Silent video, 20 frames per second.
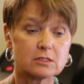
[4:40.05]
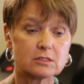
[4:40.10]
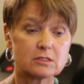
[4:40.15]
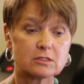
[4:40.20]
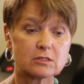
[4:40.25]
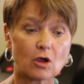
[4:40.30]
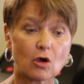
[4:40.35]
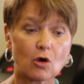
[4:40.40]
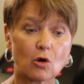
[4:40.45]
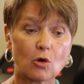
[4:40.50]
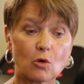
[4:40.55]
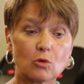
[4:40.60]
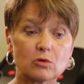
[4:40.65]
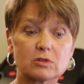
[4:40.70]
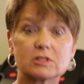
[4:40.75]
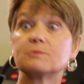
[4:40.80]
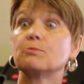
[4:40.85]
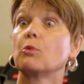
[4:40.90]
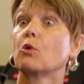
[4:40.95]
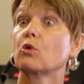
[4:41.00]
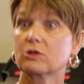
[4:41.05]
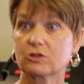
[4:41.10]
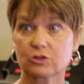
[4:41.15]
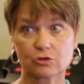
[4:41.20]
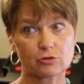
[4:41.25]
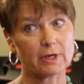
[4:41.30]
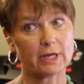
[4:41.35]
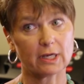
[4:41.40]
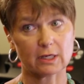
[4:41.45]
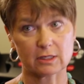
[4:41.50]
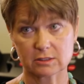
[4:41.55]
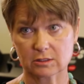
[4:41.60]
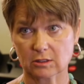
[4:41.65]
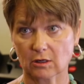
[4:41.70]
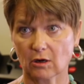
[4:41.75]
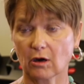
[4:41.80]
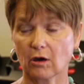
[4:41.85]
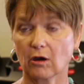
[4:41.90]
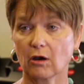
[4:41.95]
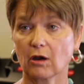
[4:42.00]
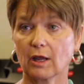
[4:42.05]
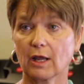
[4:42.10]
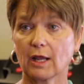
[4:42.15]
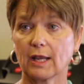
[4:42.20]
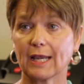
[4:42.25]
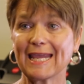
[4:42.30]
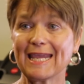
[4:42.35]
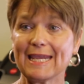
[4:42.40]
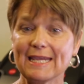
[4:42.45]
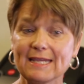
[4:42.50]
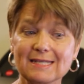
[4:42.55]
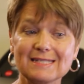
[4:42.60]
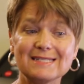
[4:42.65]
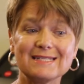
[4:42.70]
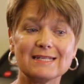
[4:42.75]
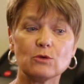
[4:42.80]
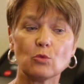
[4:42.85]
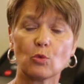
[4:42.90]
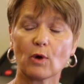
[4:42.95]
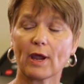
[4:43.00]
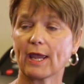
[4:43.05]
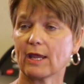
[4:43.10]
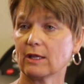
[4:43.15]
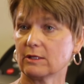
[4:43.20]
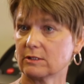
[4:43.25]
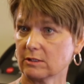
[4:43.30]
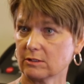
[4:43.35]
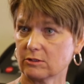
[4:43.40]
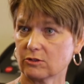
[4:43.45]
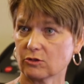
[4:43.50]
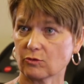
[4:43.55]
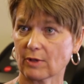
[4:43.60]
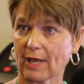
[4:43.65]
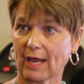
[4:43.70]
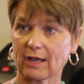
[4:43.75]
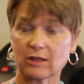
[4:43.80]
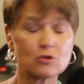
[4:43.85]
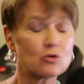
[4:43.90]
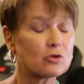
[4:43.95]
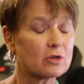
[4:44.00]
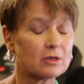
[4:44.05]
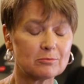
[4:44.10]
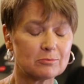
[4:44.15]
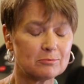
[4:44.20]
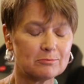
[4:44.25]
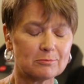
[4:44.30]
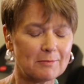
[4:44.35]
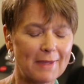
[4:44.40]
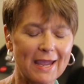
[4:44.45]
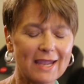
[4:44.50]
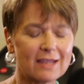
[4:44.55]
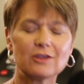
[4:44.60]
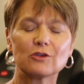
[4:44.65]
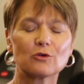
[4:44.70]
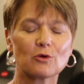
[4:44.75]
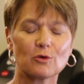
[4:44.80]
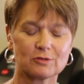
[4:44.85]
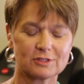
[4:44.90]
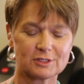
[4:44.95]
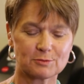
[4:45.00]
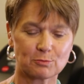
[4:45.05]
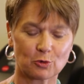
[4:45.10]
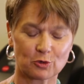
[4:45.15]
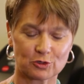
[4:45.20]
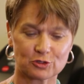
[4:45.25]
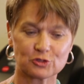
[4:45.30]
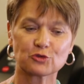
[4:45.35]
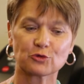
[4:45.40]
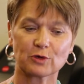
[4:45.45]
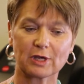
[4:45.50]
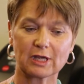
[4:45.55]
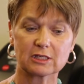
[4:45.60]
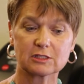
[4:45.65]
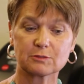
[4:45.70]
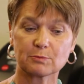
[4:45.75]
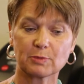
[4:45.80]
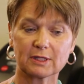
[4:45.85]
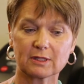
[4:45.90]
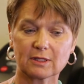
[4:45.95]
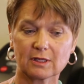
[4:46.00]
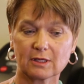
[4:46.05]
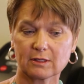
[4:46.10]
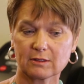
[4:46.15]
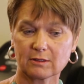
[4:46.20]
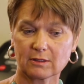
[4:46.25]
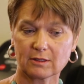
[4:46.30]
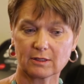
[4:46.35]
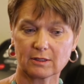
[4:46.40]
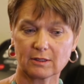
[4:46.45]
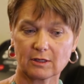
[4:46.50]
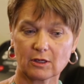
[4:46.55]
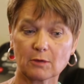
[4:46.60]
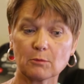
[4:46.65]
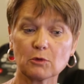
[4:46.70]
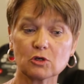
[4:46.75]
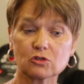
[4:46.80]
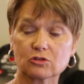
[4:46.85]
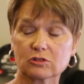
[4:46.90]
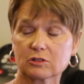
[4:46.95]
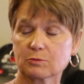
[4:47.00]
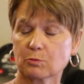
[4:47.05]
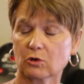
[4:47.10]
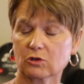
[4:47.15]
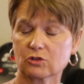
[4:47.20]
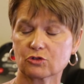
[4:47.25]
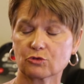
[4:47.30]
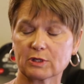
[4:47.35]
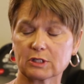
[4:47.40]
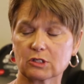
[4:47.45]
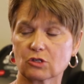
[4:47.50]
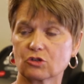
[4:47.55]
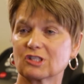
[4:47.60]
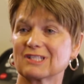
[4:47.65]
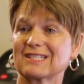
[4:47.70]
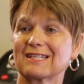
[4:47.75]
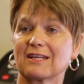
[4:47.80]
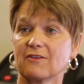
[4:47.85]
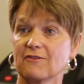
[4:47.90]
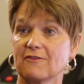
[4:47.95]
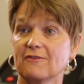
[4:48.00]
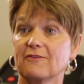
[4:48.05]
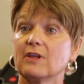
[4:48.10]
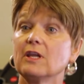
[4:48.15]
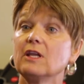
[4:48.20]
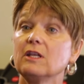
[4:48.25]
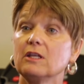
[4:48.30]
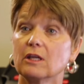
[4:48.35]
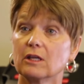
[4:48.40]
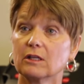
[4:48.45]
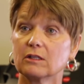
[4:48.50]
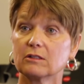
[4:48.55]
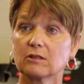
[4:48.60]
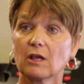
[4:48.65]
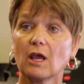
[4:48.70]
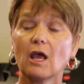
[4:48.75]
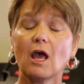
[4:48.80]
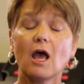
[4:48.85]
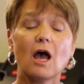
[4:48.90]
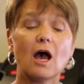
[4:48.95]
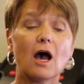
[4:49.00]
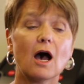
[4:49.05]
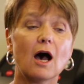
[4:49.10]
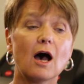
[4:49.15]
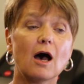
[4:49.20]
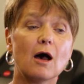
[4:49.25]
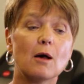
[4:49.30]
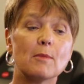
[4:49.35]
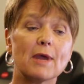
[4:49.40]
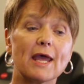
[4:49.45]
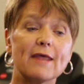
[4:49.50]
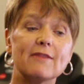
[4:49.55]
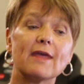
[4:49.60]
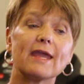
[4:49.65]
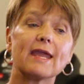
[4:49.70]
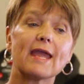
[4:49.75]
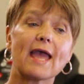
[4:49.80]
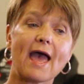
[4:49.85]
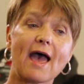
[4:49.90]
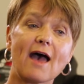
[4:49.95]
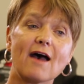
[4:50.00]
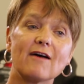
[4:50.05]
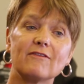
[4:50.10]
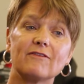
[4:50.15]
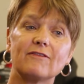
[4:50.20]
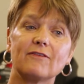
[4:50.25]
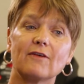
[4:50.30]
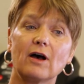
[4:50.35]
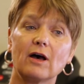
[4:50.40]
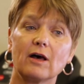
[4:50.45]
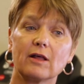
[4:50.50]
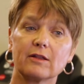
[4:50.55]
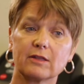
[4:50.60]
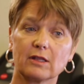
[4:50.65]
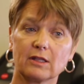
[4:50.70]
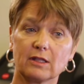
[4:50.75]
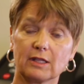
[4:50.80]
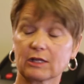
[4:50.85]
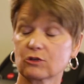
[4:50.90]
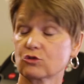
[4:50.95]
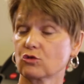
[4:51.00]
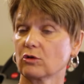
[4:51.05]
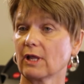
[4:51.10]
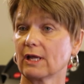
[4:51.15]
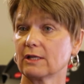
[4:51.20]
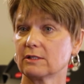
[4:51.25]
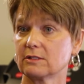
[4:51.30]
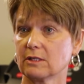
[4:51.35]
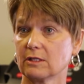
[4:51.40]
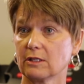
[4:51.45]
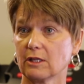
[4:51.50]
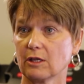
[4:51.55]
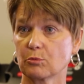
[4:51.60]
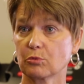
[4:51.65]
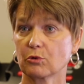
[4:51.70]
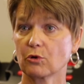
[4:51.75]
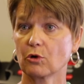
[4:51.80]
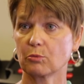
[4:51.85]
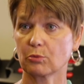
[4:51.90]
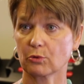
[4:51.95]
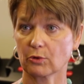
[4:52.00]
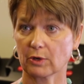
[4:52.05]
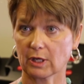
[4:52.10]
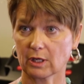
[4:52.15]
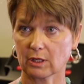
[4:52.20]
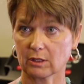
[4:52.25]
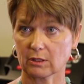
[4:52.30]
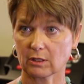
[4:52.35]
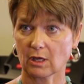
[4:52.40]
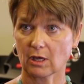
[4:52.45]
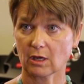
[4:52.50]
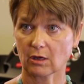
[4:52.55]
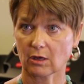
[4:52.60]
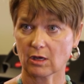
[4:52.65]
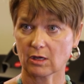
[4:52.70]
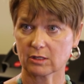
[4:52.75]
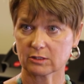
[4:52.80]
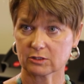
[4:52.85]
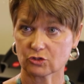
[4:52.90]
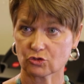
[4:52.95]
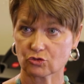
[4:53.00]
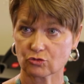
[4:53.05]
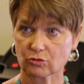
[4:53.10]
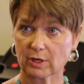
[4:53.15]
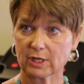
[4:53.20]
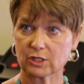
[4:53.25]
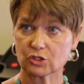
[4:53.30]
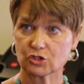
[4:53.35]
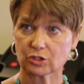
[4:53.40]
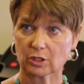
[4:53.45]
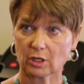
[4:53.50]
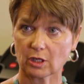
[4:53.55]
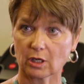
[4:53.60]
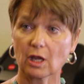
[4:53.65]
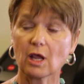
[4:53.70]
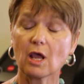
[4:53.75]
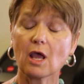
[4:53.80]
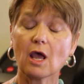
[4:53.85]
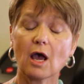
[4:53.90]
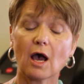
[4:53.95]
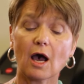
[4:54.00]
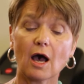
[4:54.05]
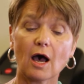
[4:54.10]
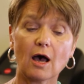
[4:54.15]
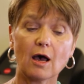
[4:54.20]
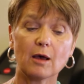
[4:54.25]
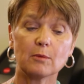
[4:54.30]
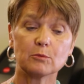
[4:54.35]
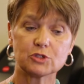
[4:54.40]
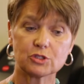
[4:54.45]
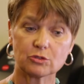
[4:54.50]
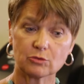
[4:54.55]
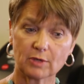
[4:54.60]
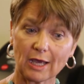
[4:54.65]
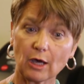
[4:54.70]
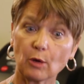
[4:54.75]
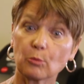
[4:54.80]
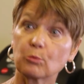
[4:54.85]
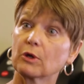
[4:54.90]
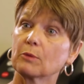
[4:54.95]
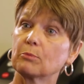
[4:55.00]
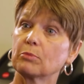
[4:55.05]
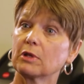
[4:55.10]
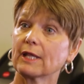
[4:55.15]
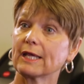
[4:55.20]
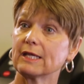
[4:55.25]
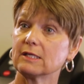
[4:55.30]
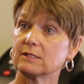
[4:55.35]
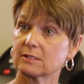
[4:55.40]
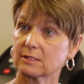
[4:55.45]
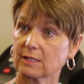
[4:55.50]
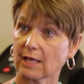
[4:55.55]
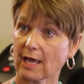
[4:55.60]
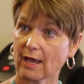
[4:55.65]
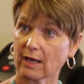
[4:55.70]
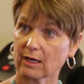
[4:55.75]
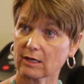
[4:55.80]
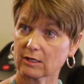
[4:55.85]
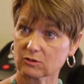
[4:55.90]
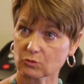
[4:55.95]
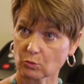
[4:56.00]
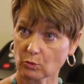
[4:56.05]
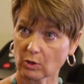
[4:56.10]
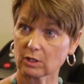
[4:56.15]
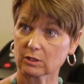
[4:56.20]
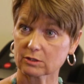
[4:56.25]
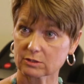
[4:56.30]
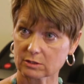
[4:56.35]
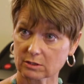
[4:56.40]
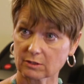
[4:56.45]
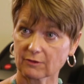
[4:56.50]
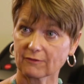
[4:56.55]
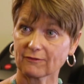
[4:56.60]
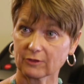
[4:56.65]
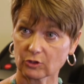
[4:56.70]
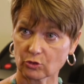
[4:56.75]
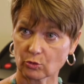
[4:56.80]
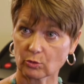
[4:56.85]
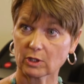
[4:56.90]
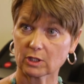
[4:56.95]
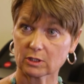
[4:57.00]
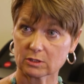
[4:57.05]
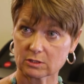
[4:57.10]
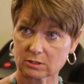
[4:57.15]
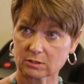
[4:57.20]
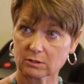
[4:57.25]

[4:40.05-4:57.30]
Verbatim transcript: So sports drinks are an easy way to do that. You could make your own sports drinks, but the, the commercial sports drinks are just convenient um, and they have uh, the electrolytes in the appropriate uh, concentration um, to help replace that as well as the fluid.